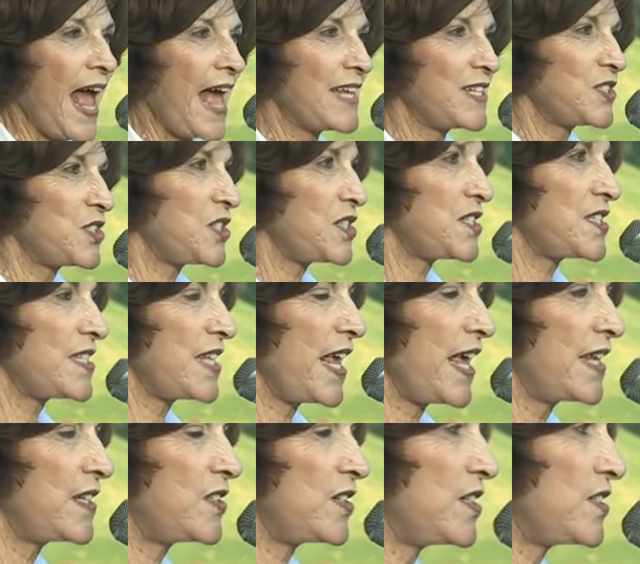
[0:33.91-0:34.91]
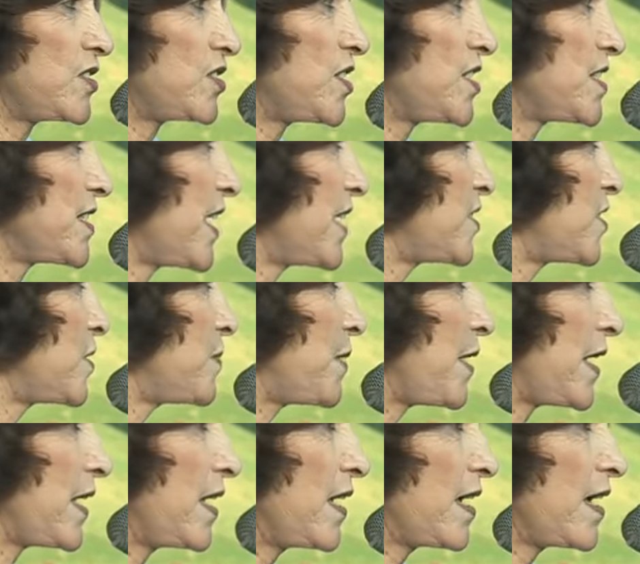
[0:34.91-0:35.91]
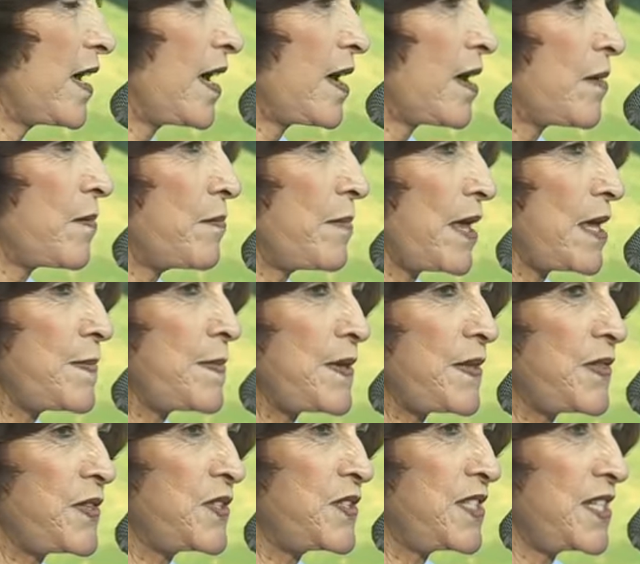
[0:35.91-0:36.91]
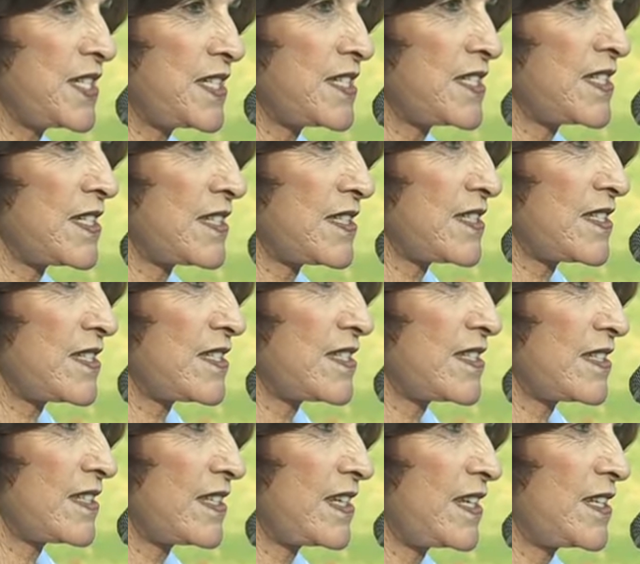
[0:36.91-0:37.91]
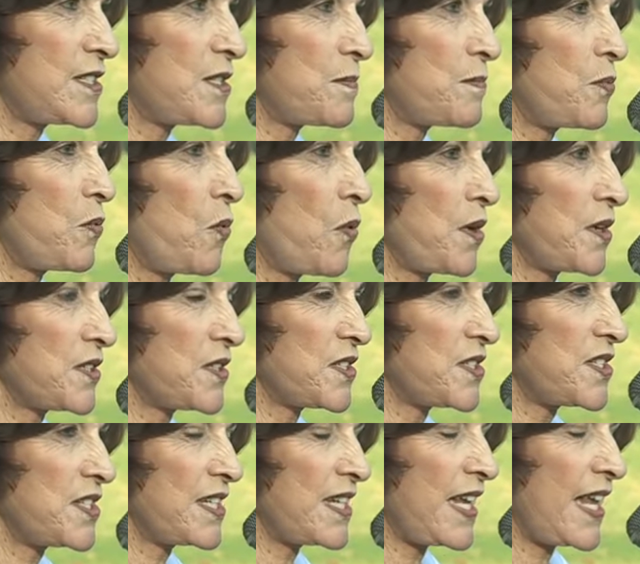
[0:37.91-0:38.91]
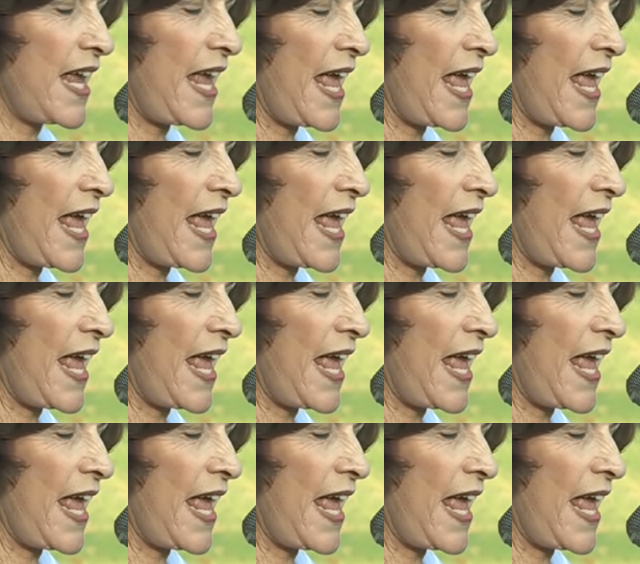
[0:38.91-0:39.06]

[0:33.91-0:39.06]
And she said, she said to me, maybe the distance is important.